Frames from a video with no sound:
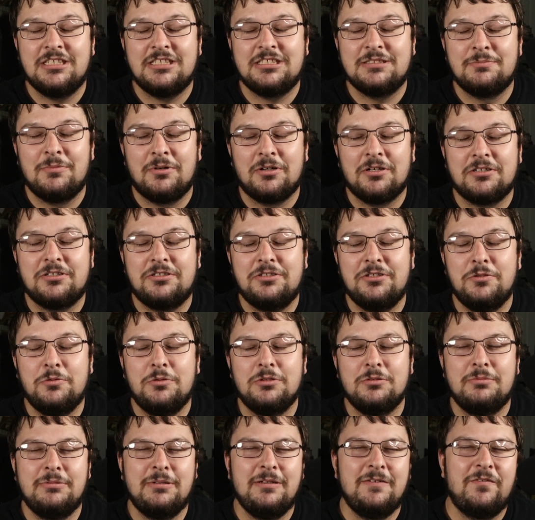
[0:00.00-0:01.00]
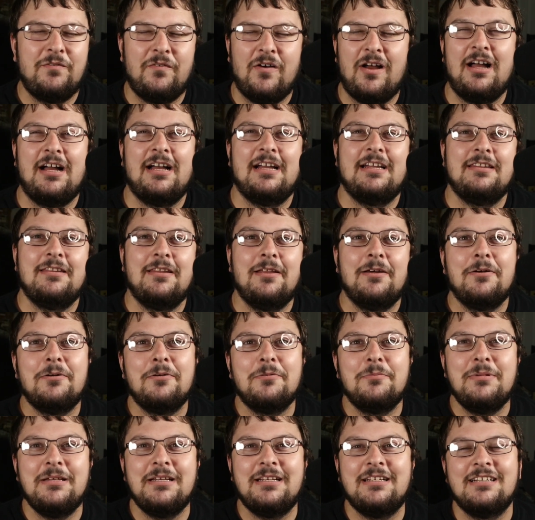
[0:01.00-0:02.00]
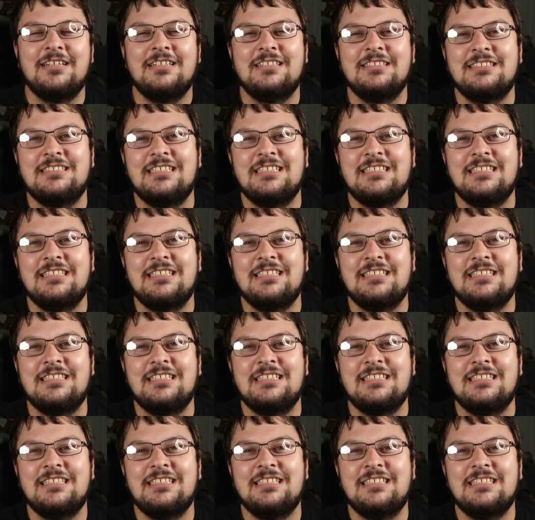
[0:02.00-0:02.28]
Mark II will be fine, though, because